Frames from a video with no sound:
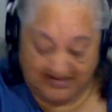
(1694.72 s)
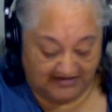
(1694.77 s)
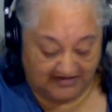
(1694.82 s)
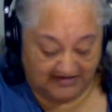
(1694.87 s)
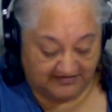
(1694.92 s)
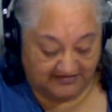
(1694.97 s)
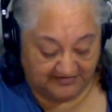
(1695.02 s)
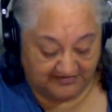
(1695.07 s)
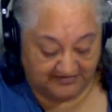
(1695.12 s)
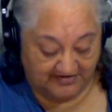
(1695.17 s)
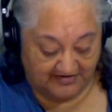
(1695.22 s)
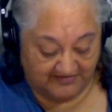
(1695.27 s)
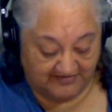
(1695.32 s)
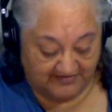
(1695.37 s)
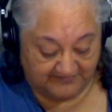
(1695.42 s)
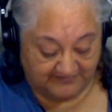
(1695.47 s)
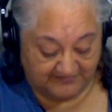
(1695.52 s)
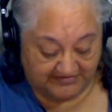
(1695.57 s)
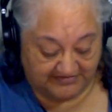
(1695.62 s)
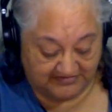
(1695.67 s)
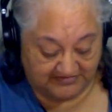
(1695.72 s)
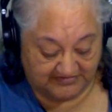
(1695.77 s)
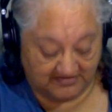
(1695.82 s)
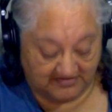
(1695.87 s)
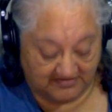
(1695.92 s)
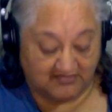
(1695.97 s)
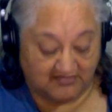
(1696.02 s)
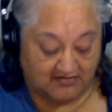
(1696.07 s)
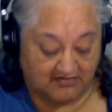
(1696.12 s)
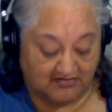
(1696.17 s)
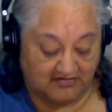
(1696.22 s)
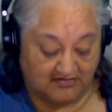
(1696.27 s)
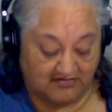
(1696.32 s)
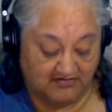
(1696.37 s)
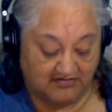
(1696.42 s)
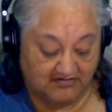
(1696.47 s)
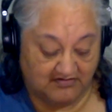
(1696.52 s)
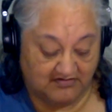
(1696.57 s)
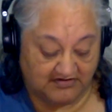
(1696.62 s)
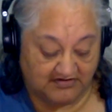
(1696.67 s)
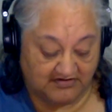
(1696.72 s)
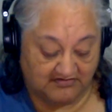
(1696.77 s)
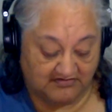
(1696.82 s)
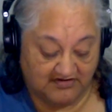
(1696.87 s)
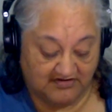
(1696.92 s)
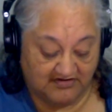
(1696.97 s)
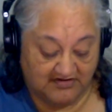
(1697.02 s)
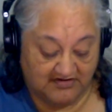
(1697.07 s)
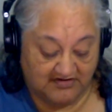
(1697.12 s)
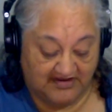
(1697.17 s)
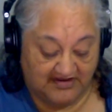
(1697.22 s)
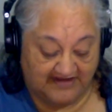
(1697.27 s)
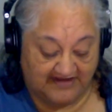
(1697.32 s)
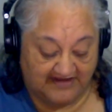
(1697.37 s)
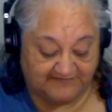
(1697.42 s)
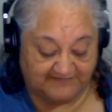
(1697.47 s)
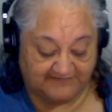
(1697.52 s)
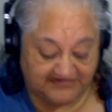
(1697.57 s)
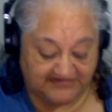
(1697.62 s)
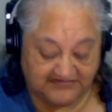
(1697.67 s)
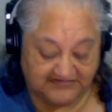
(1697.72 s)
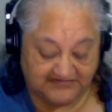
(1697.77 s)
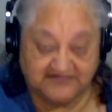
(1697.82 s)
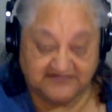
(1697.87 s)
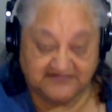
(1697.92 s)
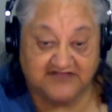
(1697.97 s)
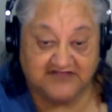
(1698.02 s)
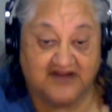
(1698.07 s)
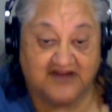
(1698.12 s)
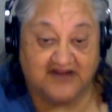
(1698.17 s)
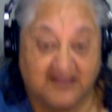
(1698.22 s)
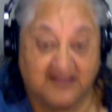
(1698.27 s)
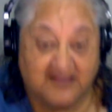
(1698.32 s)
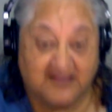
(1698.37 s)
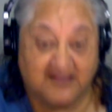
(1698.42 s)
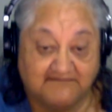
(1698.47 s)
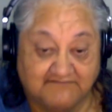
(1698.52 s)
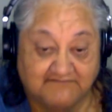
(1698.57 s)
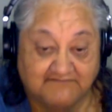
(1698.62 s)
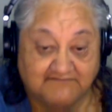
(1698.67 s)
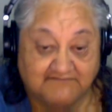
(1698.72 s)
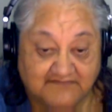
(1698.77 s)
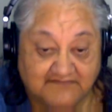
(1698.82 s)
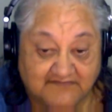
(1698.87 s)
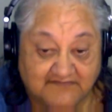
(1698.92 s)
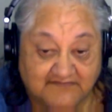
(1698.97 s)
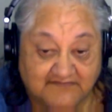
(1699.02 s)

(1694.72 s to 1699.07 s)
I don't know if Abdus Salam.